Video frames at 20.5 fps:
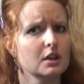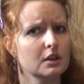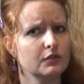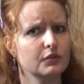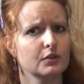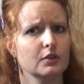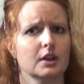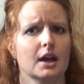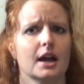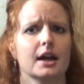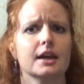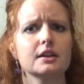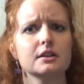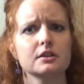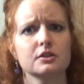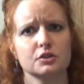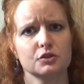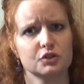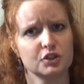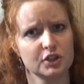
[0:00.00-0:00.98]
if you like.
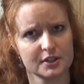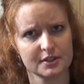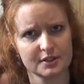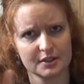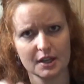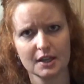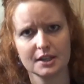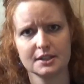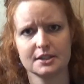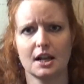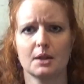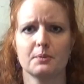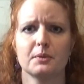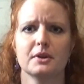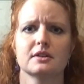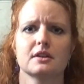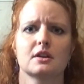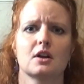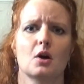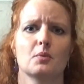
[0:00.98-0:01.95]
You just tell
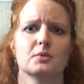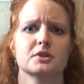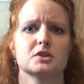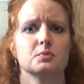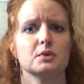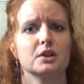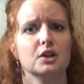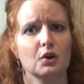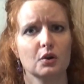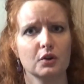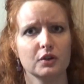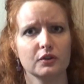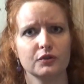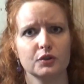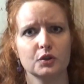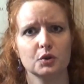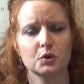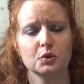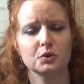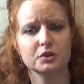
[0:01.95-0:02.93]
me in the comments below
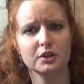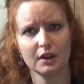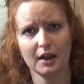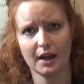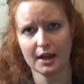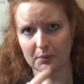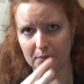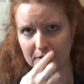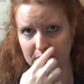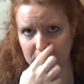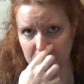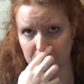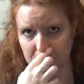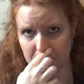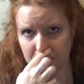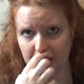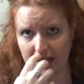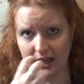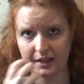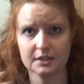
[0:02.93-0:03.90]
if you would like me to
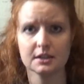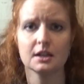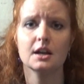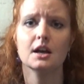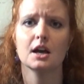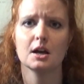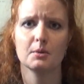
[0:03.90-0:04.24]
do that,